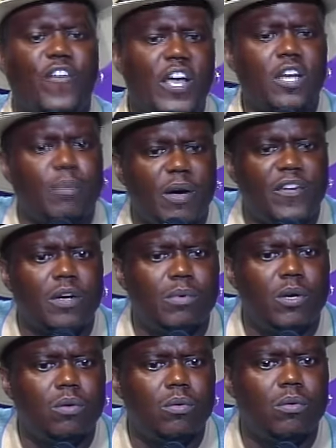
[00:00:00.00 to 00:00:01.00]
for you no motherfucker
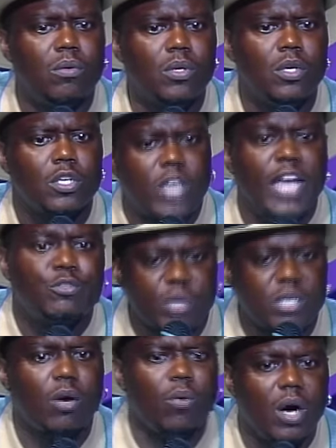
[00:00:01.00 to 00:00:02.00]
more. Can't
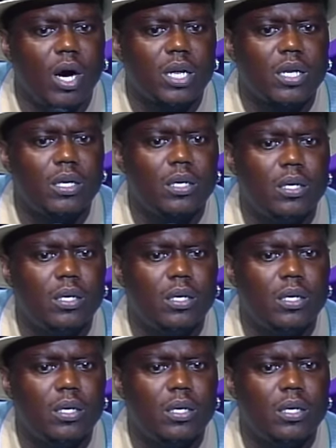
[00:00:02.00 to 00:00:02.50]
drink no water.